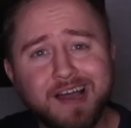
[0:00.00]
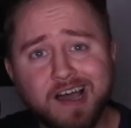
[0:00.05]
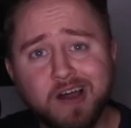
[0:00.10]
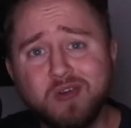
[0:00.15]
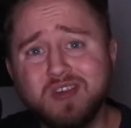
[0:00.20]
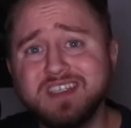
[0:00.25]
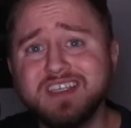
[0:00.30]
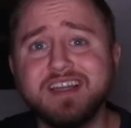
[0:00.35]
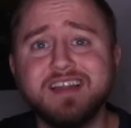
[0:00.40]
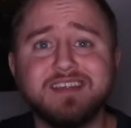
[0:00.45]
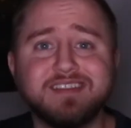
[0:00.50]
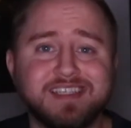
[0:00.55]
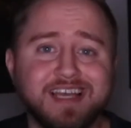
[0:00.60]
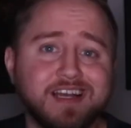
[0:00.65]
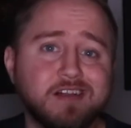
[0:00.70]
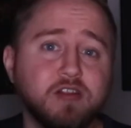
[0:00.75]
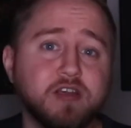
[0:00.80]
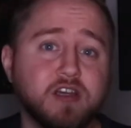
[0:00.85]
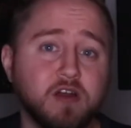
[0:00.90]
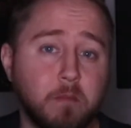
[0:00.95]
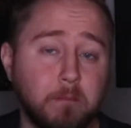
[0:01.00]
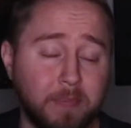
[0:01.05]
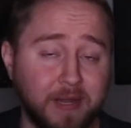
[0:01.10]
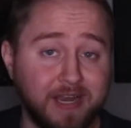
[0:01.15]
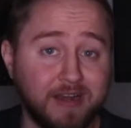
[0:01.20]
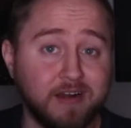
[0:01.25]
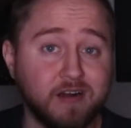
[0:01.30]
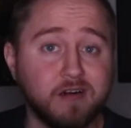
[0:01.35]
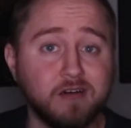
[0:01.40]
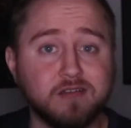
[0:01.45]
But how does that exactly
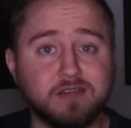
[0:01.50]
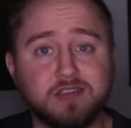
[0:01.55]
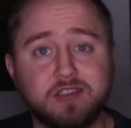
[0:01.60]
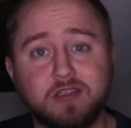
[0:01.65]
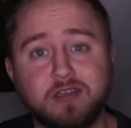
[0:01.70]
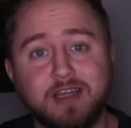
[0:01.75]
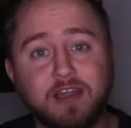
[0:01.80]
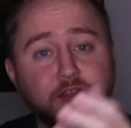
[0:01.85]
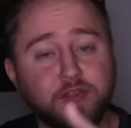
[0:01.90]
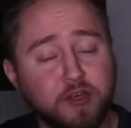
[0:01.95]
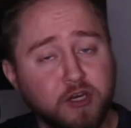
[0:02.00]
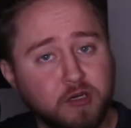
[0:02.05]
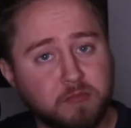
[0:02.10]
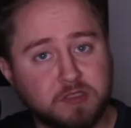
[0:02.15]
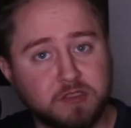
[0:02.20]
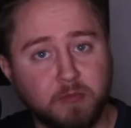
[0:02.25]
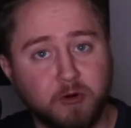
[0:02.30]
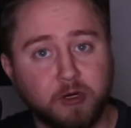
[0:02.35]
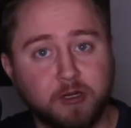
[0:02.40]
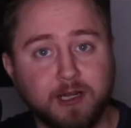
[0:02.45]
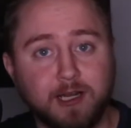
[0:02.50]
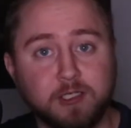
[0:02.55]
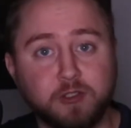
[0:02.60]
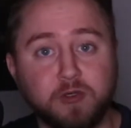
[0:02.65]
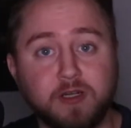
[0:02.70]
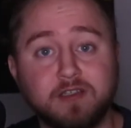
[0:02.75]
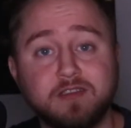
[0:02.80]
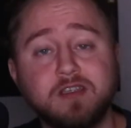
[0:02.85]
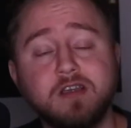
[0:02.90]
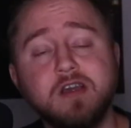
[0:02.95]
compare to Ethereum smart
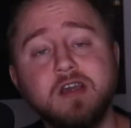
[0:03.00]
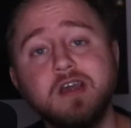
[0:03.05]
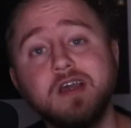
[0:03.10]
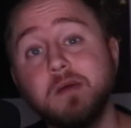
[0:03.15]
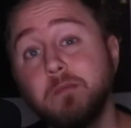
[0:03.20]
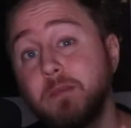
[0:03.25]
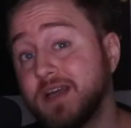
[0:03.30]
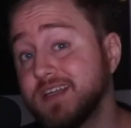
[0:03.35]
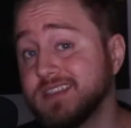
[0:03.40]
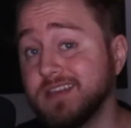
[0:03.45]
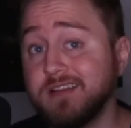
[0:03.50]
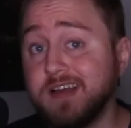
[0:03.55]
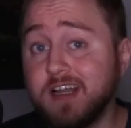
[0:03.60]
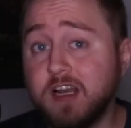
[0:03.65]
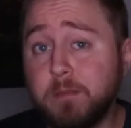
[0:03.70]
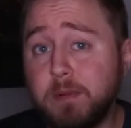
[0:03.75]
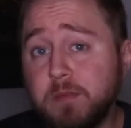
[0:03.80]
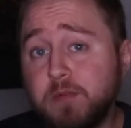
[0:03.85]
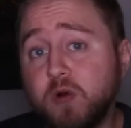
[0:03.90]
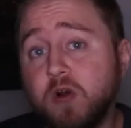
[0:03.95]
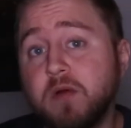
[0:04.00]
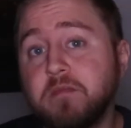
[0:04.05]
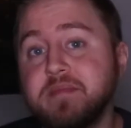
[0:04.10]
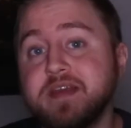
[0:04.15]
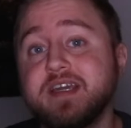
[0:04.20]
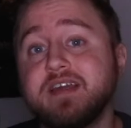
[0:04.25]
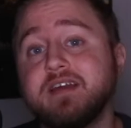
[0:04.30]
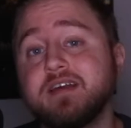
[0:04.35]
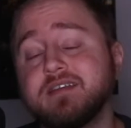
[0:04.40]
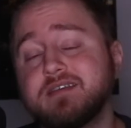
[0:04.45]
contracts? Because a lot of people are
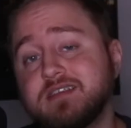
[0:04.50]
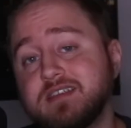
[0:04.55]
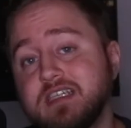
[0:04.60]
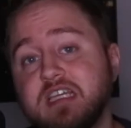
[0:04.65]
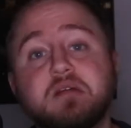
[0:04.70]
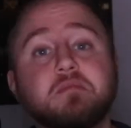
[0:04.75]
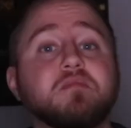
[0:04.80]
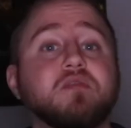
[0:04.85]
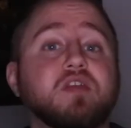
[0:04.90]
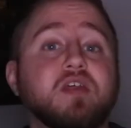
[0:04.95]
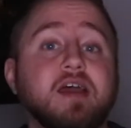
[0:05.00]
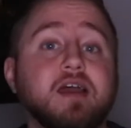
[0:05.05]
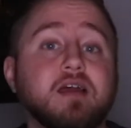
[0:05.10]
making it seem